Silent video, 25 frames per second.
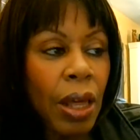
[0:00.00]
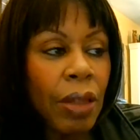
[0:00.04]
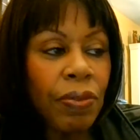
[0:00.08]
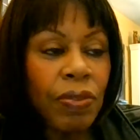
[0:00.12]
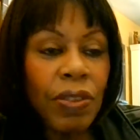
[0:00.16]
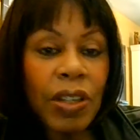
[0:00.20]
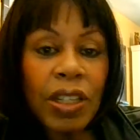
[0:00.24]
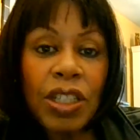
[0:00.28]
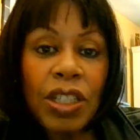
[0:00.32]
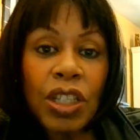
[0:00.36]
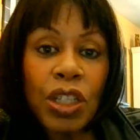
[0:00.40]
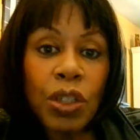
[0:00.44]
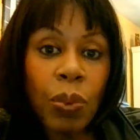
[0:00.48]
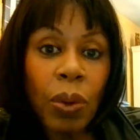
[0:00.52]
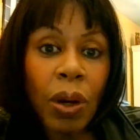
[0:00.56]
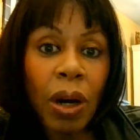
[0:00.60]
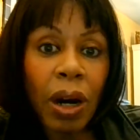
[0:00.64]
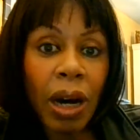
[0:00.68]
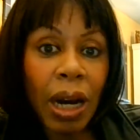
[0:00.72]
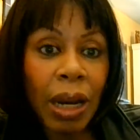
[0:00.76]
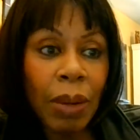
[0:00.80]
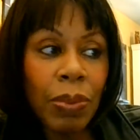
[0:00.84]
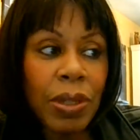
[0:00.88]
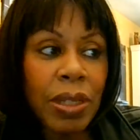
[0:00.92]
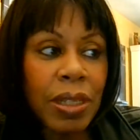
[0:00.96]
This is what
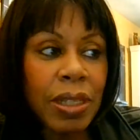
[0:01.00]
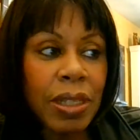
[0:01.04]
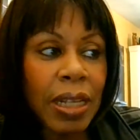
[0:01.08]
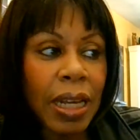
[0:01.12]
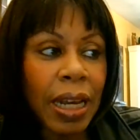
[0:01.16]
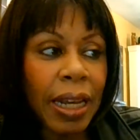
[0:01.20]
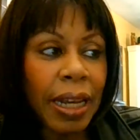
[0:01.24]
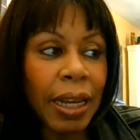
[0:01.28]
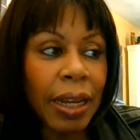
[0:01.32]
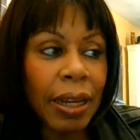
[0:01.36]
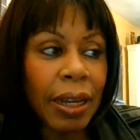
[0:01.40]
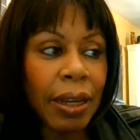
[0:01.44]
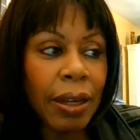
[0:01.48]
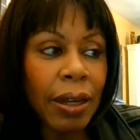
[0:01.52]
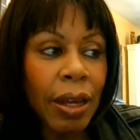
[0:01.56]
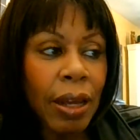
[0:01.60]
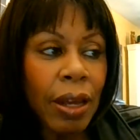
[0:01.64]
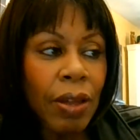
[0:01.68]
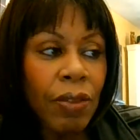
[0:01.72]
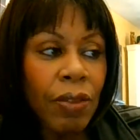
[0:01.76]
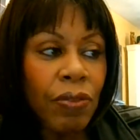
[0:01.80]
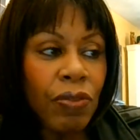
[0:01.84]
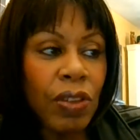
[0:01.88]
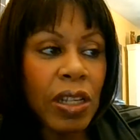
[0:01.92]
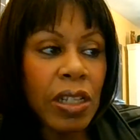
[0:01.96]
I was saying.
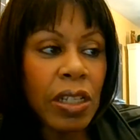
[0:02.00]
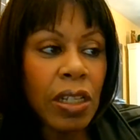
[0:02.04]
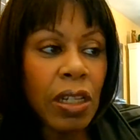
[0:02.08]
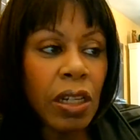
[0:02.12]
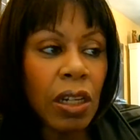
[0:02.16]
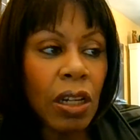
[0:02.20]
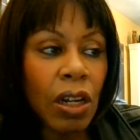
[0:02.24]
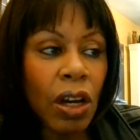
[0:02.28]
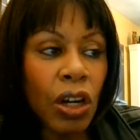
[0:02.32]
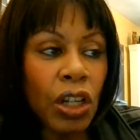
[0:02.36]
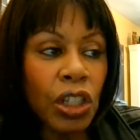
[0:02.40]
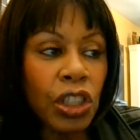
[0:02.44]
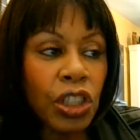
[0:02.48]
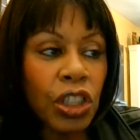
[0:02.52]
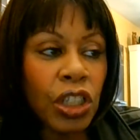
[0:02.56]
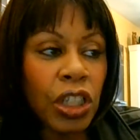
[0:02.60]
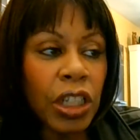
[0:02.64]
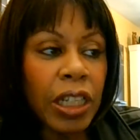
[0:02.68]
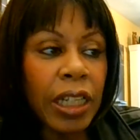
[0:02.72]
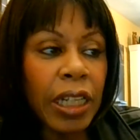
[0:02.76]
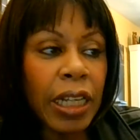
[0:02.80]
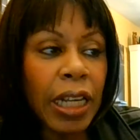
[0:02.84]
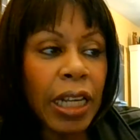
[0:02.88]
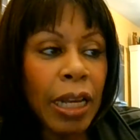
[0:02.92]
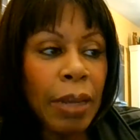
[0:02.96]
This
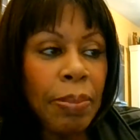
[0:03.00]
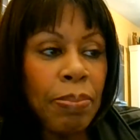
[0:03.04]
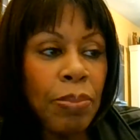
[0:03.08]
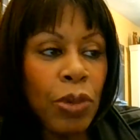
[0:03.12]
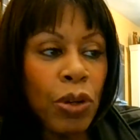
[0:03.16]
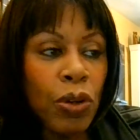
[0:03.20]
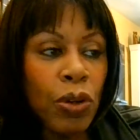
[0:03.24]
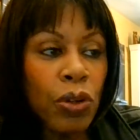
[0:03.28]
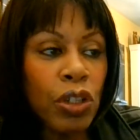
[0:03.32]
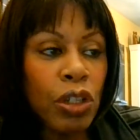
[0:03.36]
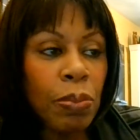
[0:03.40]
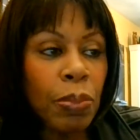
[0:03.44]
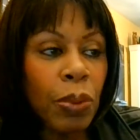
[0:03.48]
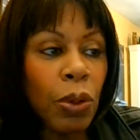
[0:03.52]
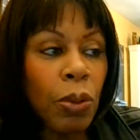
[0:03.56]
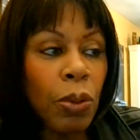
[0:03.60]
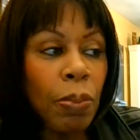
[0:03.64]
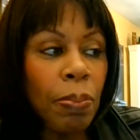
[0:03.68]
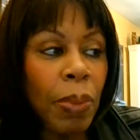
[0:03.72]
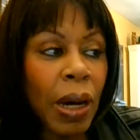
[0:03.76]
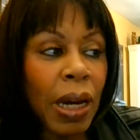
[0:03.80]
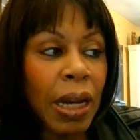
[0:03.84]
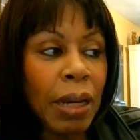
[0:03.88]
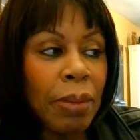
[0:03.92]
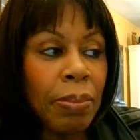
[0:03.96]
largely immutable
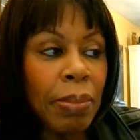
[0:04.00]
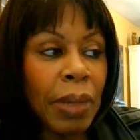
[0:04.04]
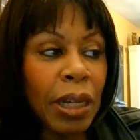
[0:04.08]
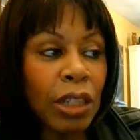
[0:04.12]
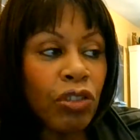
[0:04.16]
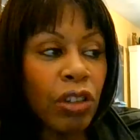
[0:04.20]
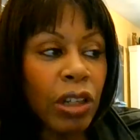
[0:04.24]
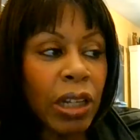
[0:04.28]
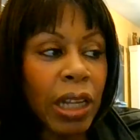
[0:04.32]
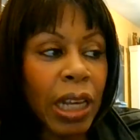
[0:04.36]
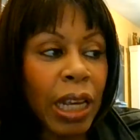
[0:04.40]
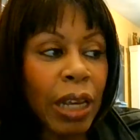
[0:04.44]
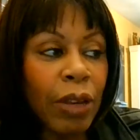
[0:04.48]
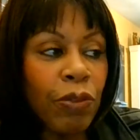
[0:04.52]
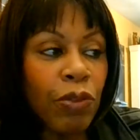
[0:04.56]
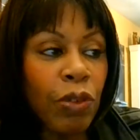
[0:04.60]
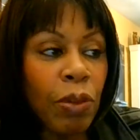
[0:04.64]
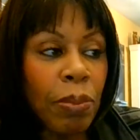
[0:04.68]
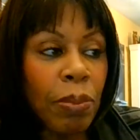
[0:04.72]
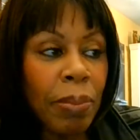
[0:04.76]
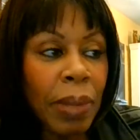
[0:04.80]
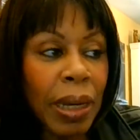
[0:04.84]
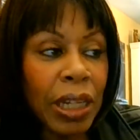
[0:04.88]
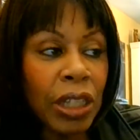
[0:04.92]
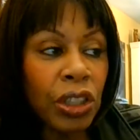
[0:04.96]
biometric
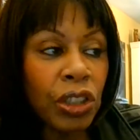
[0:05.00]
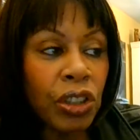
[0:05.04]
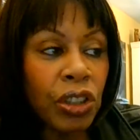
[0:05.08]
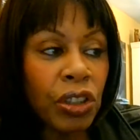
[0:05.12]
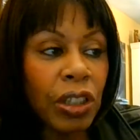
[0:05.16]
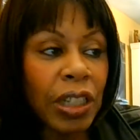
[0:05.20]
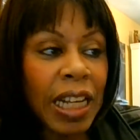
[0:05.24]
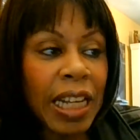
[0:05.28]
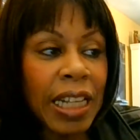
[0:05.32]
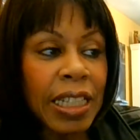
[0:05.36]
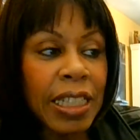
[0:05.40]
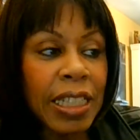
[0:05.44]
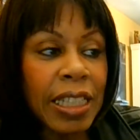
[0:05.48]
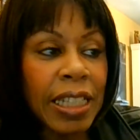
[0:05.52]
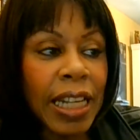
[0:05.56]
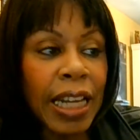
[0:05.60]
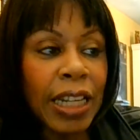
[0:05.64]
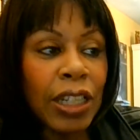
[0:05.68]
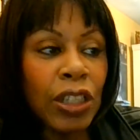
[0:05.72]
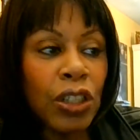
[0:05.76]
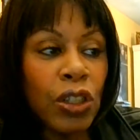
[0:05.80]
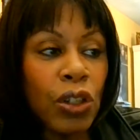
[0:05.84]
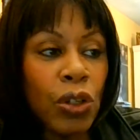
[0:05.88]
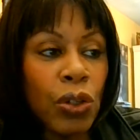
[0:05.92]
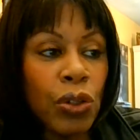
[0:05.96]
information is
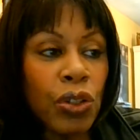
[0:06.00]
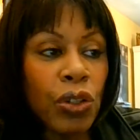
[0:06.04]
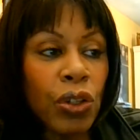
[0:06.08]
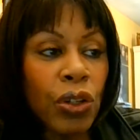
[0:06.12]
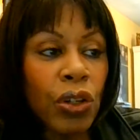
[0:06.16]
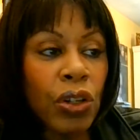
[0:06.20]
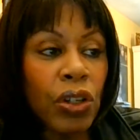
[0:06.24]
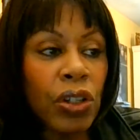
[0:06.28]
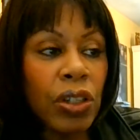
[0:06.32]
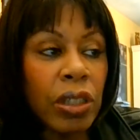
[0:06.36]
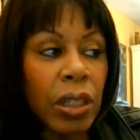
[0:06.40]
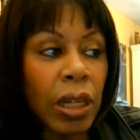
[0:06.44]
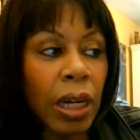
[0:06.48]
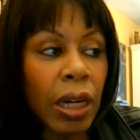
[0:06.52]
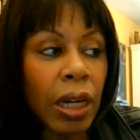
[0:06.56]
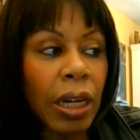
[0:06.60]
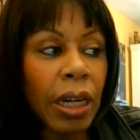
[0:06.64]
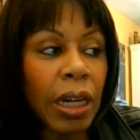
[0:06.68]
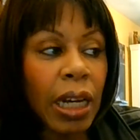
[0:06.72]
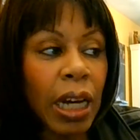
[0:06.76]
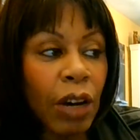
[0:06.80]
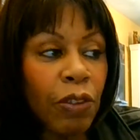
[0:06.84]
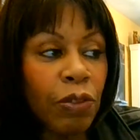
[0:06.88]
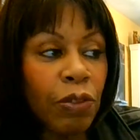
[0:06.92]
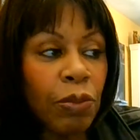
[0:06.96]
then used to conduct
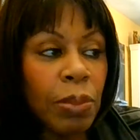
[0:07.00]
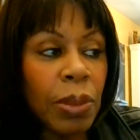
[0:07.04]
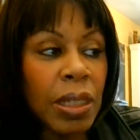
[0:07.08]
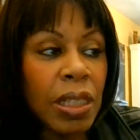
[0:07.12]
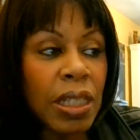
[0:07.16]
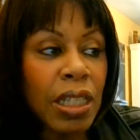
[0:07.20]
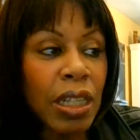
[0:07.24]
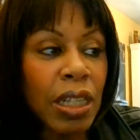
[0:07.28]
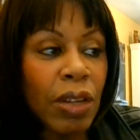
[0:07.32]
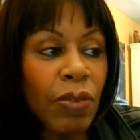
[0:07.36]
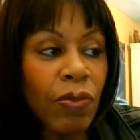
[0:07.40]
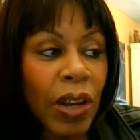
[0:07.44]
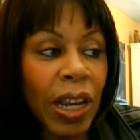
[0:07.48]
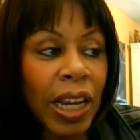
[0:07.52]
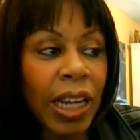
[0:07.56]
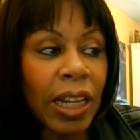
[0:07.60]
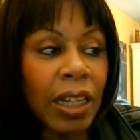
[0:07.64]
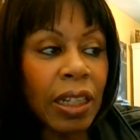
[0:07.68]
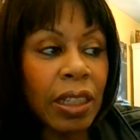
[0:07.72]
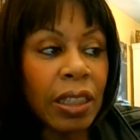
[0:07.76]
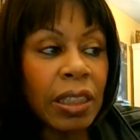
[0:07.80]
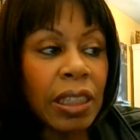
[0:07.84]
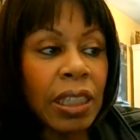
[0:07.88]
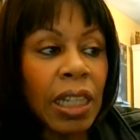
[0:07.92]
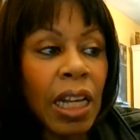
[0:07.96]
government
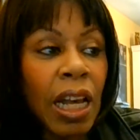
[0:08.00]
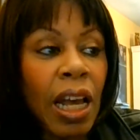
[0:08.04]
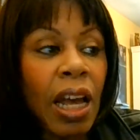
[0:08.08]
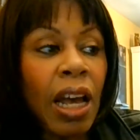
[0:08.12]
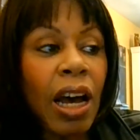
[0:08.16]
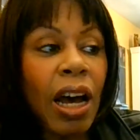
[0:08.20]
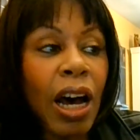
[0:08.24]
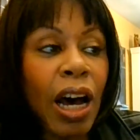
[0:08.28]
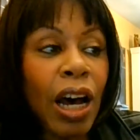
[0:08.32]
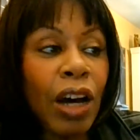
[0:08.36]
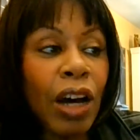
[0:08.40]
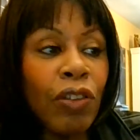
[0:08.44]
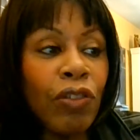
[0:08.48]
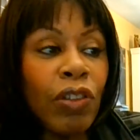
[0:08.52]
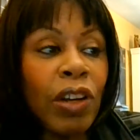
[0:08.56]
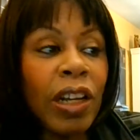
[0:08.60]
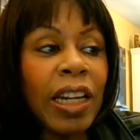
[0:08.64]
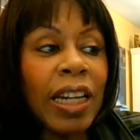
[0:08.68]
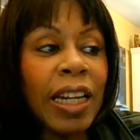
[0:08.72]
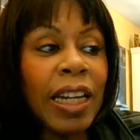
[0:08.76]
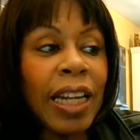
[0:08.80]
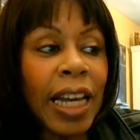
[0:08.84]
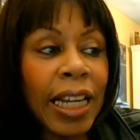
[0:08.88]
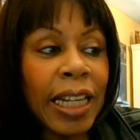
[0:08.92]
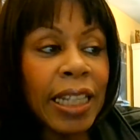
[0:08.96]
surveillance
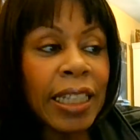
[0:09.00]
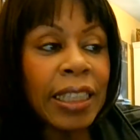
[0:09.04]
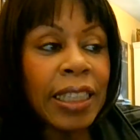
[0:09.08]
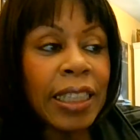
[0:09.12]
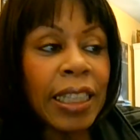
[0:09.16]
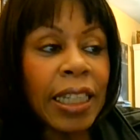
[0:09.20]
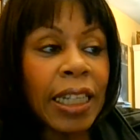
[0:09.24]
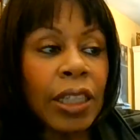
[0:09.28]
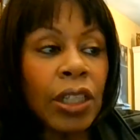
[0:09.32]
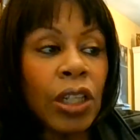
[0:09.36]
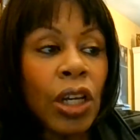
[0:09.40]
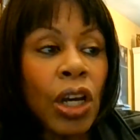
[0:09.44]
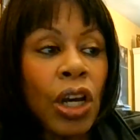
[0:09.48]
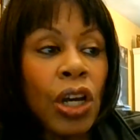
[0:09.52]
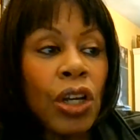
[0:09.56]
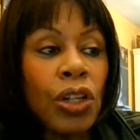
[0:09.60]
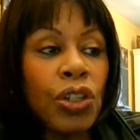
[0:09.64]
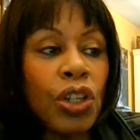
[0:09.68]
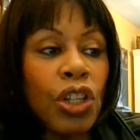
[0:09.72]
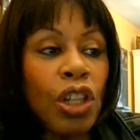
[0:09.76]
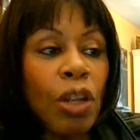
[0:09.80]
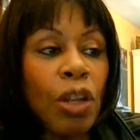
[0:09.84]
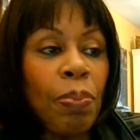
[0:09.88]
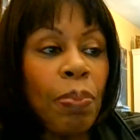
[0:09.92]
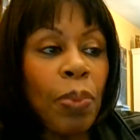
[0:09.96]
unrelated
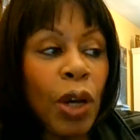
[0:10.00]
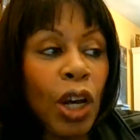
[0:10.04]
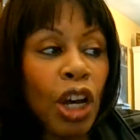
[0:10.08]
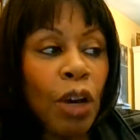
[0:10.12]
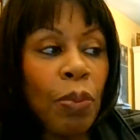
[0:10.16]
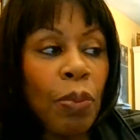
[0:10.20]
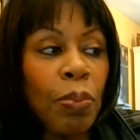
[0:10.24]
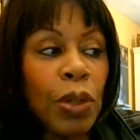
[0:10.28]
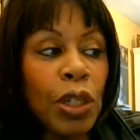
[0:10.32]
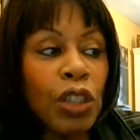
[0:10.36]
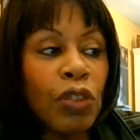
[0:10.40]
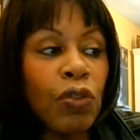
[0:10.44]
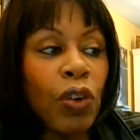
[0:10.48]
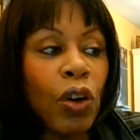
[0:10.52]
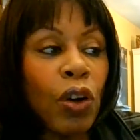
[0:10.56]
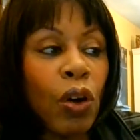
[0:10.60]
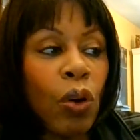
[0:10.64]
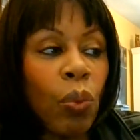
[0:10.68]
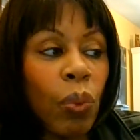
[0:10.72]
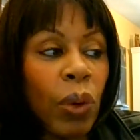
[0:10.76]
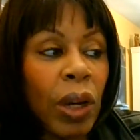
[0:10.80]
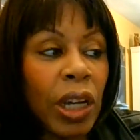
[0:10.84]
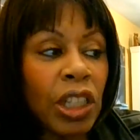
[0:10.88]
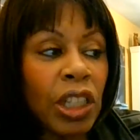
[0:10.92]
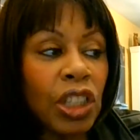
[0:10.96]
to the purpose for
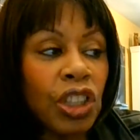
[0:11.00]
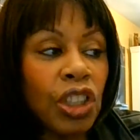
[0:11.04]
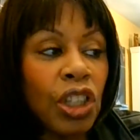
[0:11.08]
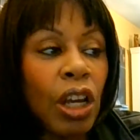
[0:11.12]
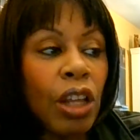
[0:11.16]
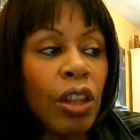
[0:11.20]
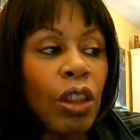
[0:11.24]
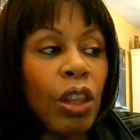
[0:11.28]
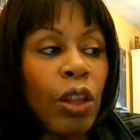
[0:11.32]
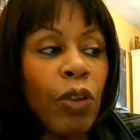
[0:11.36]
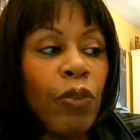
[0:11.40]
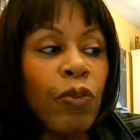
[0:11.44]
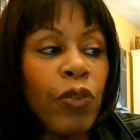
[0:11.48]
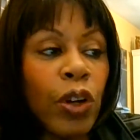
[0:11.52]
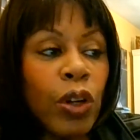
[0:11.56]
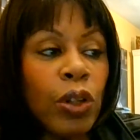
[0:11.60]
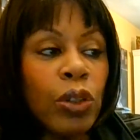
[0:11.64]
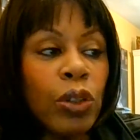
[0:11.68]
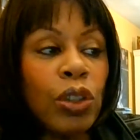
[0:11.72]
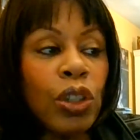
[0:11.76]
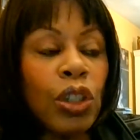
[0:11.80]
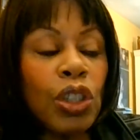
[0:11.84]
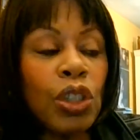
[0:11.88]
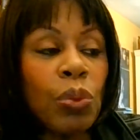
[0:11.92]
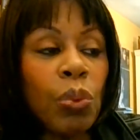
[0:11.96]
which the
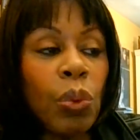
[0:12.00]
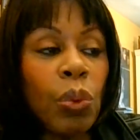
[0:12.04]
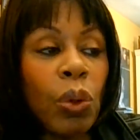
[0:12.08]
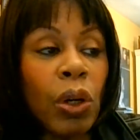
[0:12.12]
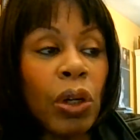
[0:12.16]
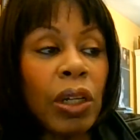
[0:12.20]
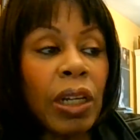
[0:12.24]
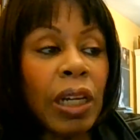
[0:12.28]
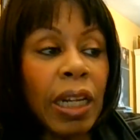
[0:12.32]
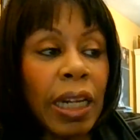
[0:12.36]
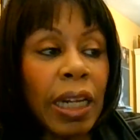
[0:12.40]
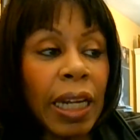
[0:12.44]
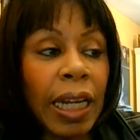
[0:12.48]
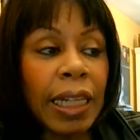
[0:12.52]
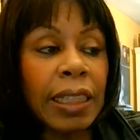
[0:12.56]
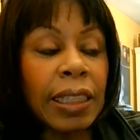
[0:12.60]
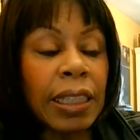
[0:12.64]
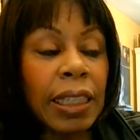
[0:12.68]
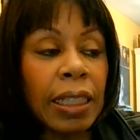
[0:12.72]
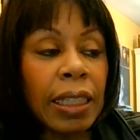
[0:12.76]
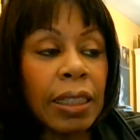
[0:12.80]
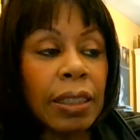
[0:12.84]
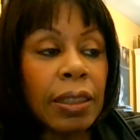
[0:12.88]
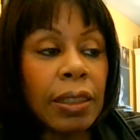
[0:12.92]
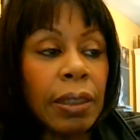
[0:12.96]
photos were
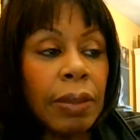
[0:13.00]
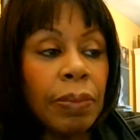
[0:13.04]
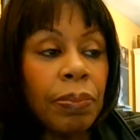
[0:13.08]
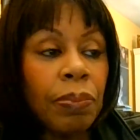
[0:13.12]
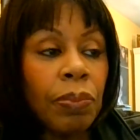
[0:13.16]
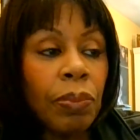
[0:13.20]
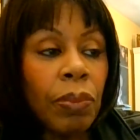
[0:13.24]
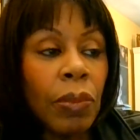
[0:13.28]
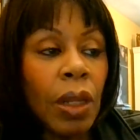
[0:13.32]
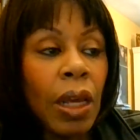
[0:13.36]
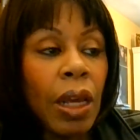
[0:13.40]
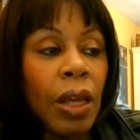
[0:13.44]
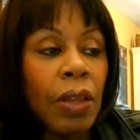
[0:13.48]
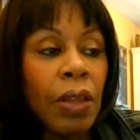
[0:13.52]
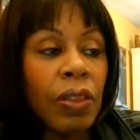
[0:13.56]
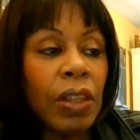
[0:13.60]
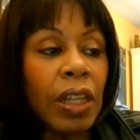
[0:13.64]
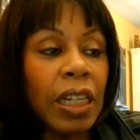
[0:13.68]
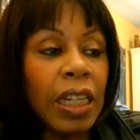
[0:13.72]
collected. The